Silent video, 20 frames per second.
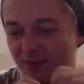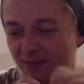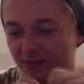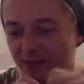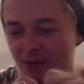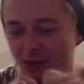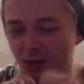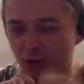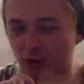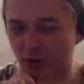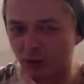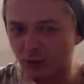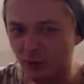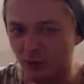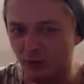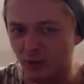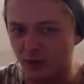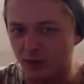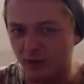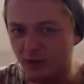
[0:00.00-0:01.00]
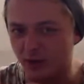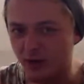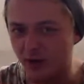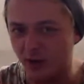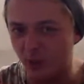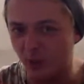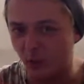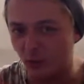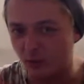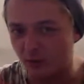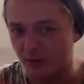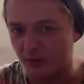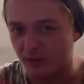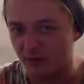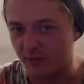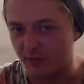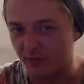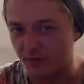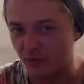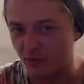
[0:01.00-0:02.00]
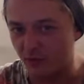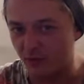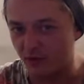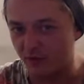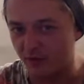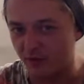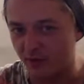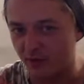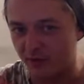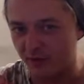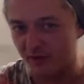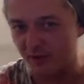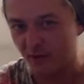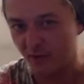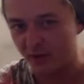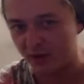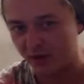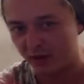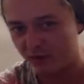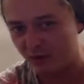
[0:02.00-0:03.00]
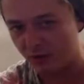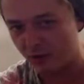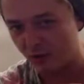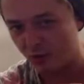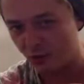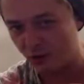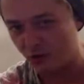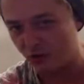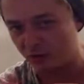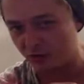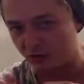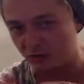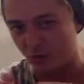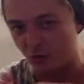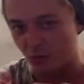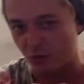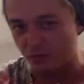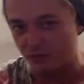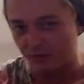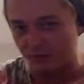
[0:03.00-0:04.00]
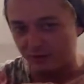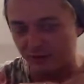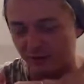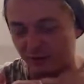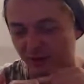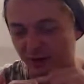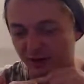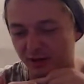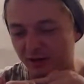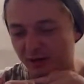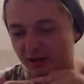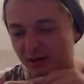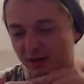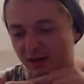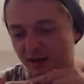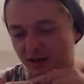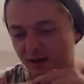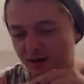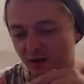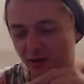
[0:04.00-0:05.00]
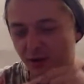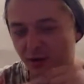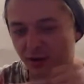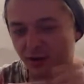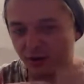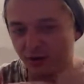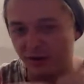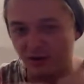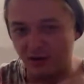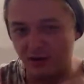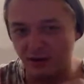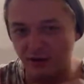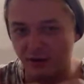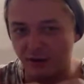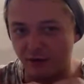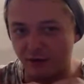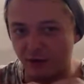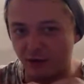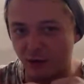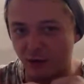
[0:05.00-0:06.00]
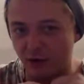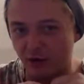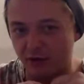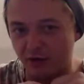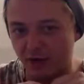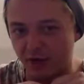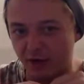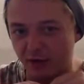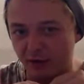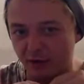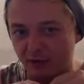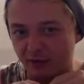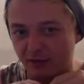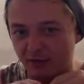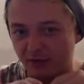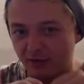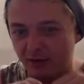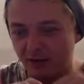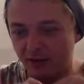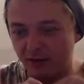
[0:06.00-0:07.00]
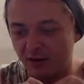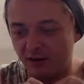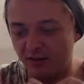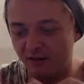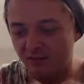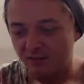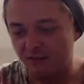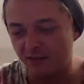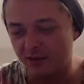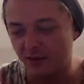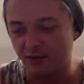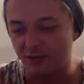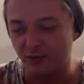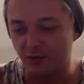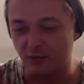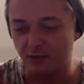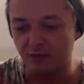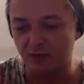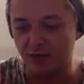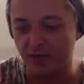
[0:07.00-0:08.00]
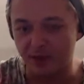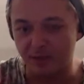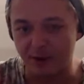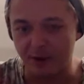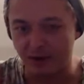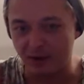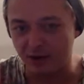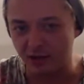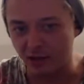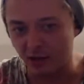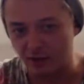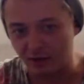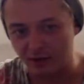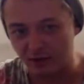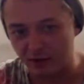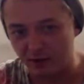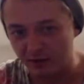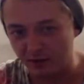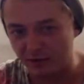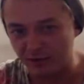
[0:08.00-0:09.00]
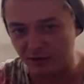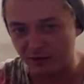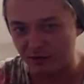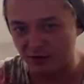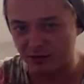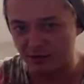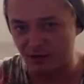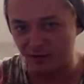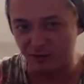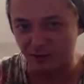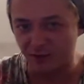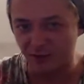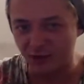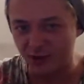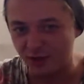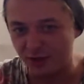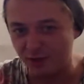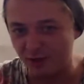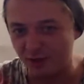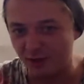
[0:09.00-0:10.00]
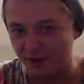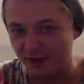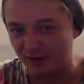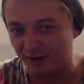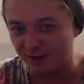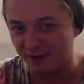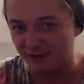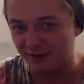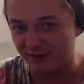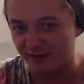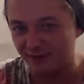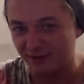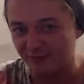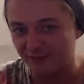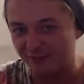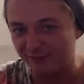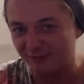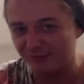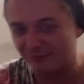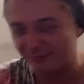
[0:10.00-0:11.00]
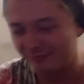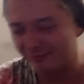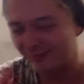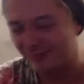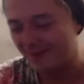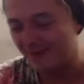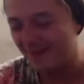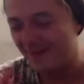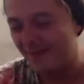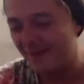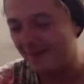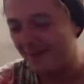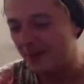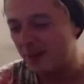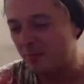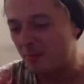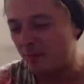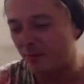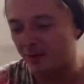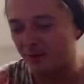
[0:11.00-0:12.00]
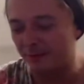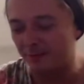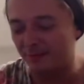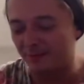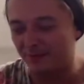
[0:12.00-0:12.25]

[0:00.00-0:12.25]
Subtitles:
There's no real reason why any warmest people wouldn't invite me to their wedding though, or wouldn't, or like not do that other than lockdown. A few of them did get married in lockdown as an excuse for a cheap wedding. But